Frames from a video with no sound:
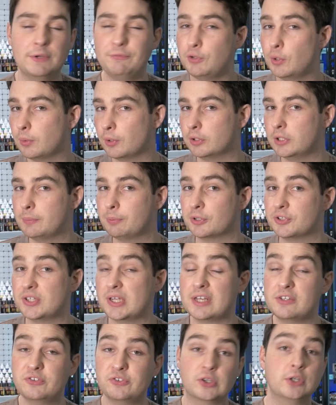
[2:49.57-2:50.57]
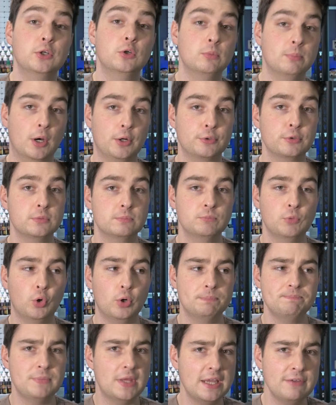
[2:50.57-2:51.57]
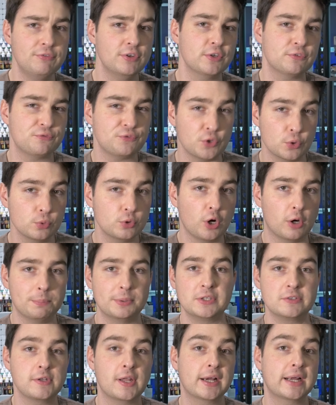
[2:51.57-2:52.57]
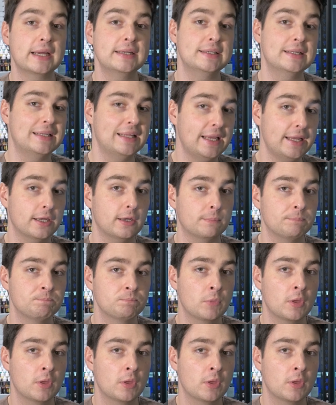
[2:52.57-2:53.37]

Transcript: If you were only printing a single model, or even a few copies like I did here,